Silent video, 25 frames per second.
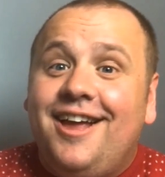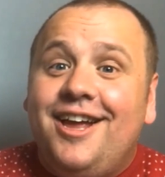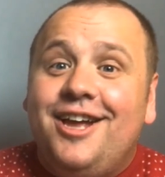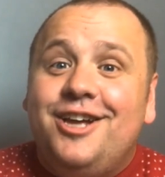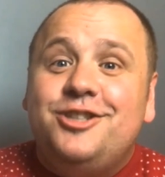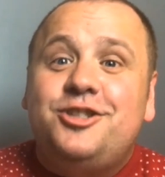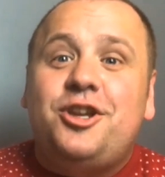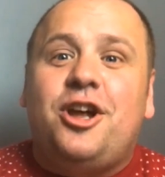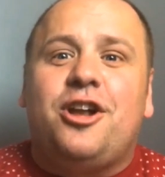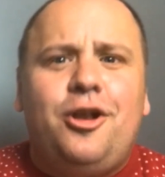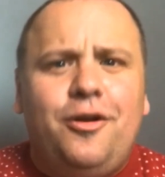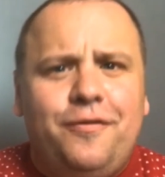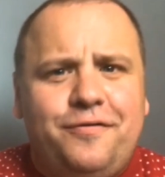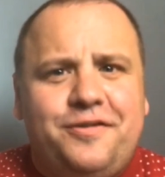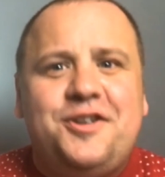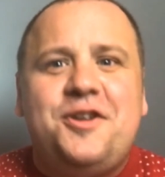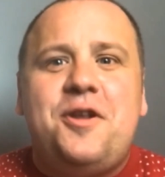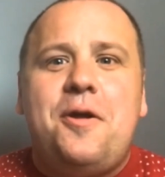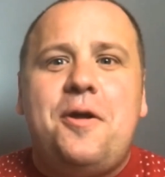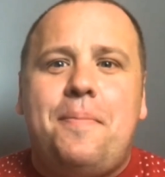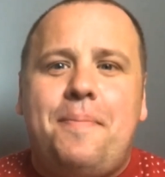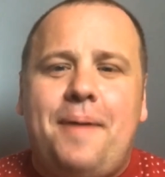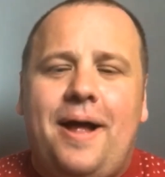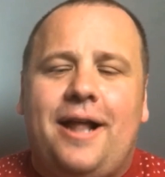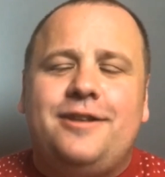So I'd love to
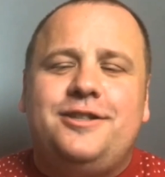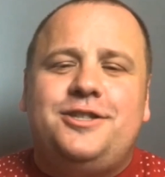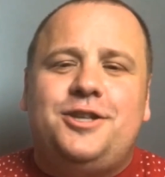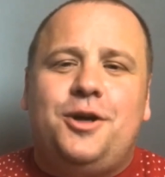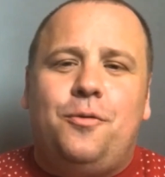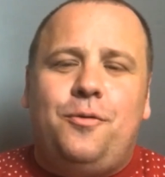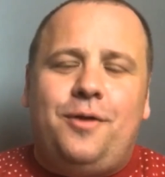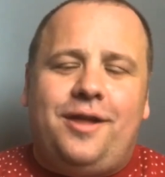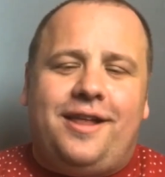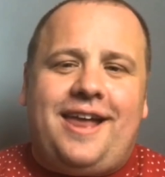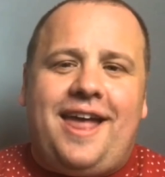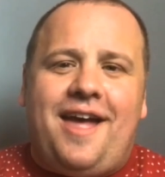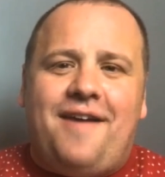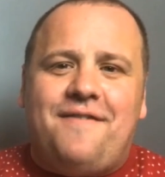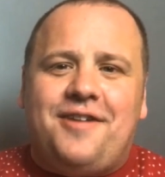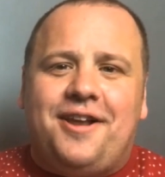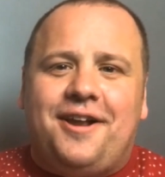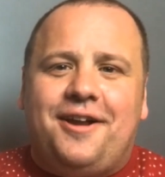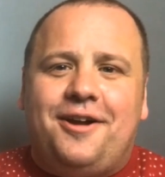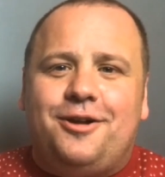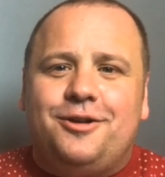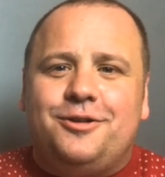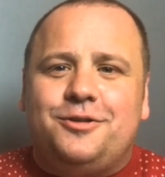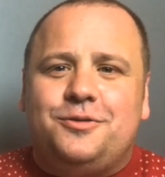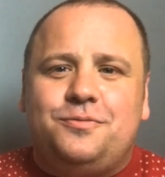do Panto with Kevin,
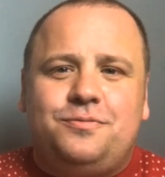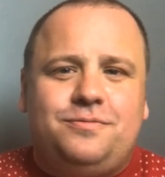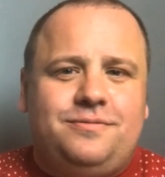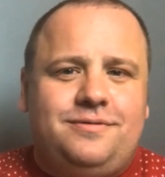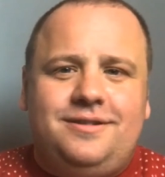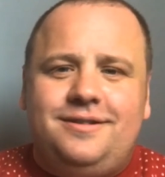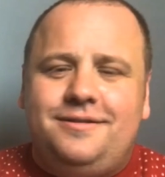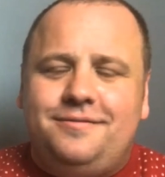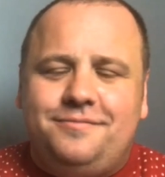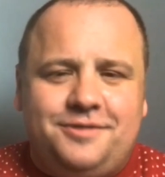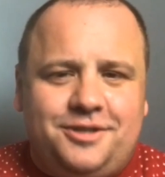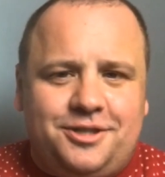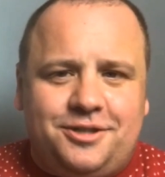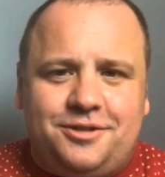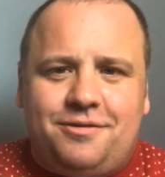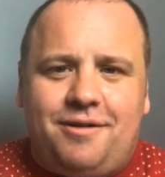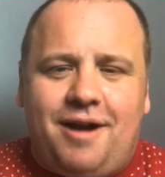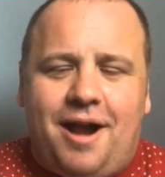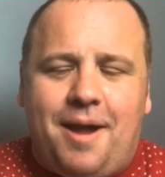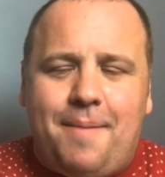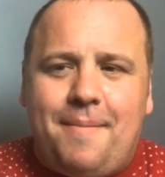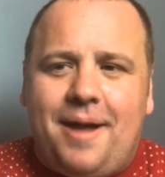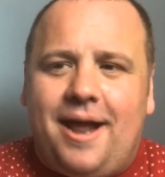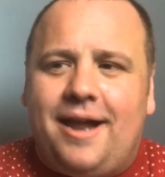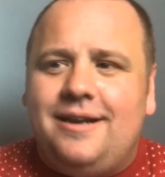because just
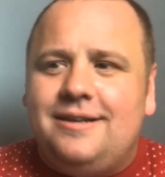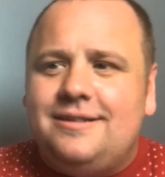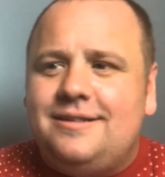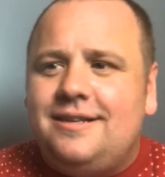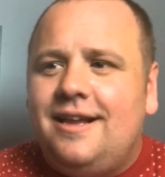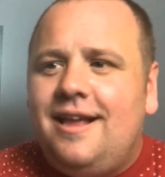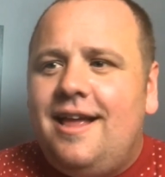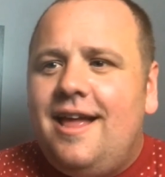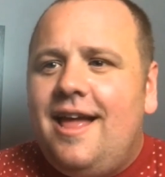great mates.